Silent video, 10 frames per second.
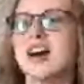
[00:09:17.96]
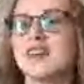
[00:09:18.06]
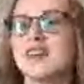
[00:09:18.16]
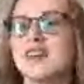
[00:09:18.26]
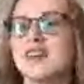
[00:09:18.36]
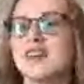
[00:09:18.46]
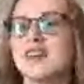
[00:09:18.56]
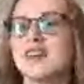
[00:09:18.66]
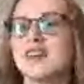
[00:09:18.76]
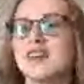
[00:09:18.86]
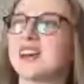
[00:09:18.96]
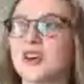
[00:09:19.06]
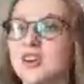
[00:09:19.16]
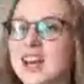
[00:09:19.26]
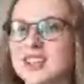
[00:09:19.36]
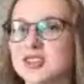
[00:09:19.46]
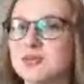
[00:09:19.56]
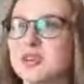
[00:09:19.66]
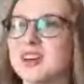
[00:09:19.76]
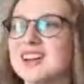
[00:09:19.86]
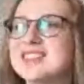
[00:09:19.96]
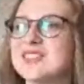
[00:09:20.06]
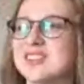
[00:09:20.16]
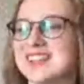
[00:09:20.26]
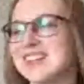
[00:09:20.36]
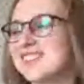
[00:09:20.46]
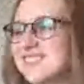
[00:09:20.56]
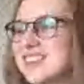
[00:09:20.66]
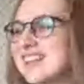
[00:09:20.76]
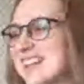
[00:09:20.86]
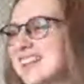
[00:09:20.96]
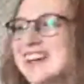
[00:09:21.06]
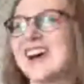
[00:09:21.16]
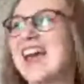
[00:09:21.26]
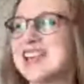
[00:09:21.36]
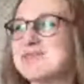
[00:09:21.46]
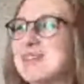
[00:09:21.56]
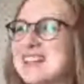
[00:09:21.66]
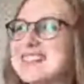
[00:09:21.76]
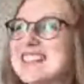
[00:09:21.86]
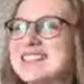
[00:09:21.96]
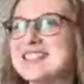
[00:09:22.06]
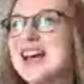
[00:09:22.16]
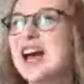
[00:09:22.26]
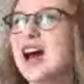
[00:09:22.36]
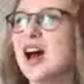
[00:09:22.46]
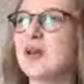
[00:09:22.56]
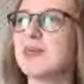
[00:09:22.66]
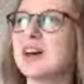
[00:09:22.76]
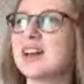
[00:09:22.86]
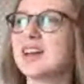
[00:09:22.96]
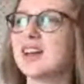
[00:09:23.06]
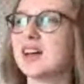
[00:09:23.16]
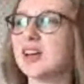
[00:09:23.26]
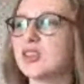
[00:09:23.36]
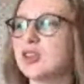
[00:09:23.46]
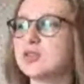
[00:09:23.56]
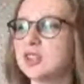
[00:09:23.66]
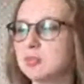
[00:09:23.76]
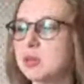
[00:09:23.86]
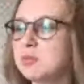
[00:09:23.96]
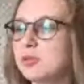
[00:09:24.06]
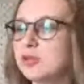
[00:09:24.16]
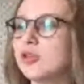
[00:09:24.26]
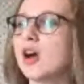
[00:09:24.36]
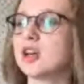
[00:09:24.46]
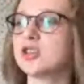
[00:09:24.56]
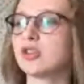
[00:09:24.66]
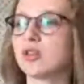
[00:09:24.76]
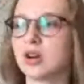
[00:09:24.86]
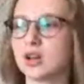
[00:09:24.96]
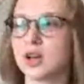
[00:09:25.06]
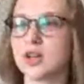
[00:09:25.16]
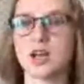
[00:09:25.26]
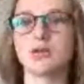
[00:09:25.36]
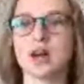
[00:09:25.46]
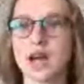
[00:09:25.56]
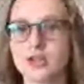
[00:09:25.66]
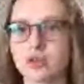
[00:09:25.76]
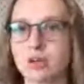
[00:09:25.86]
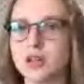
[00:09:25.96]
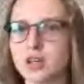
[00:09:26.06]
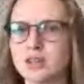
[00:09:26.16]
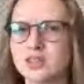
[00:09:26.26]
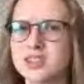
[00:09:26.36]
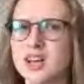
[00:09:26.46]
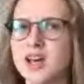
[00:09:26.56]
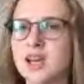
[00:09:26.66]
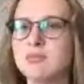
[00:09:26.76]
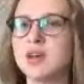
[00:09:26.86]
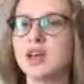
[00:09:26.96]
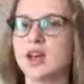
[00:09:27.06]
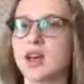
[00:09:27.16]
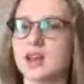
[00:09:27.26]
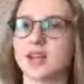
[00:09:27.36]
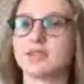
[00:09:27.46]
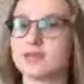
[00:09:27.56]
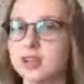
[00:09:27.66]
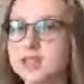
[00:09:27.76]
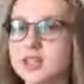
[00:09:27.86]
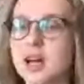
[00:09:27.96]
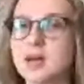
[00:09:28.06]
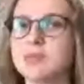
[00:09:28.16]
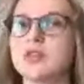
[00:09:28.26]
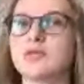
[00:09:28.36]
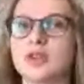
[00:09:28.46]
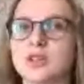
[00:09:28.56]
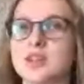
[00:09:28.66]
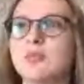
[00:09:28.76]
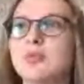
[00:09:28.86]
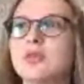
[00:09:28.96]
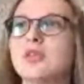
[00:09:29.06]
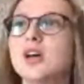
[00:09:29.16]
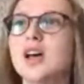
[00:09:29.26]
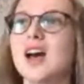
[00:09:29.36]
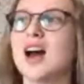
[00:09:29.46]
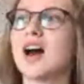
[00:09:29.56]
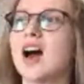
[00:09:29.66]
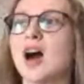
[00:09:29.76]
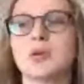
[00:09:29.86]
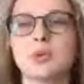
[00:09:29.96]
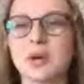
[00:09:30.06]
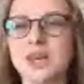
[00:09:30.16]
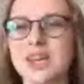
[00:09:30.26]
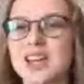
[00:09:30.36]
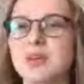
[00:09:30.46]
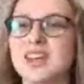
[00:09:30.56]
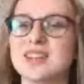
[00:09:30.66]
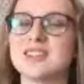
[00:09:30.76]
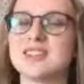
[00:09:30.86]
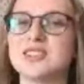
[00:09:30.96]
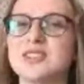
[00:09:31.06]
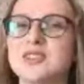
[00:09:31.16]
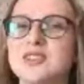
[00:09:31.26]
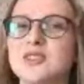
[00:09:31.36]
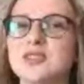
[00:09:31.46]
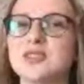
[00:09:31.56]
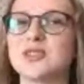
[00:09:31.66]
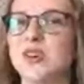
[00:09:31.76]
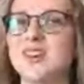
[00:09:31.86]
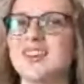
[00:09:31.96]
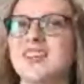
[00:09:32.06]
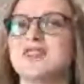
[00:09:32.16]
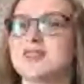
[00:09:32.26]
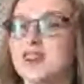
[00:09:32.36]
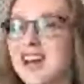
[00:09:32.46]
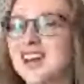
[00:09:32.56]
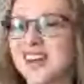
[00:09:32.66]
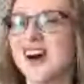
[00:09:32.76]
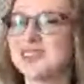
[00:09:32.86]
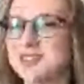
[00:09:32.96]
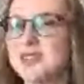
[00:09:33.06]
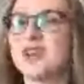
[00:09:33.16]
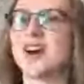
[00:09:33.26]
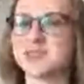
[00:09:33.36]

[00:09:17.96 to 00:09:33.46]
have like connection with us on like really like age basis. But uh, those are people who actually organize our extracurricular time and like free time. So, for example, uh, our weekend begins on a Friday afternoon after the